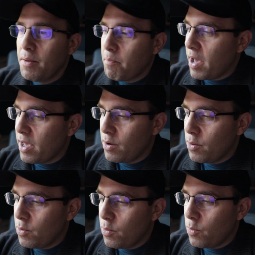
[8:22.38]
But
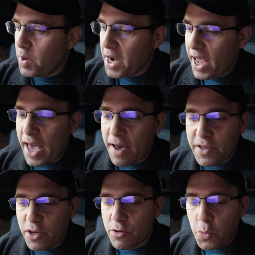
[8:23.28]
when I have
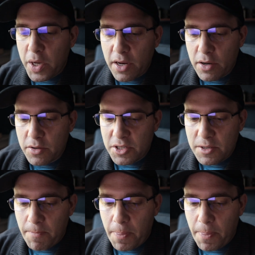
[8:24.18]
to use Windows,